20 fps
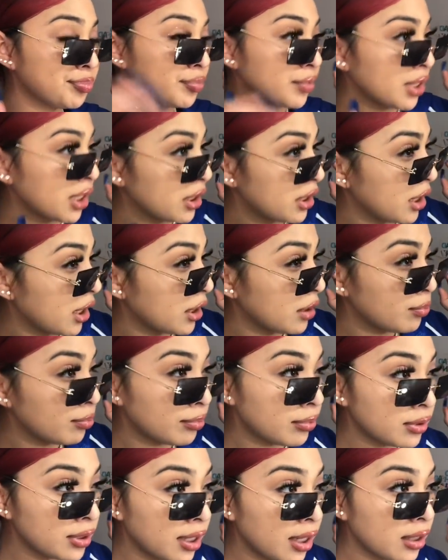should I
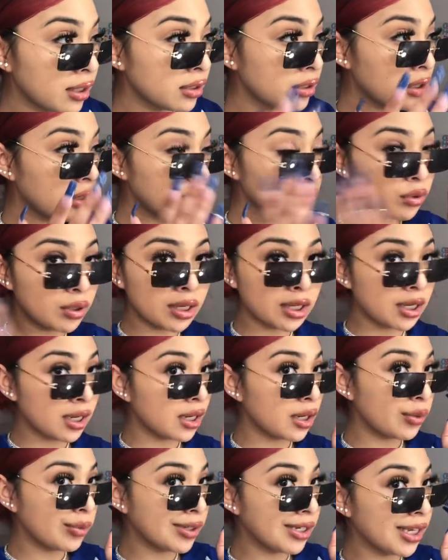take this off? Do I look kind
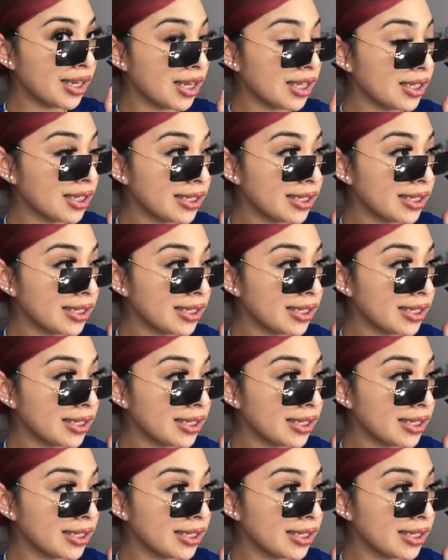of ridiculous?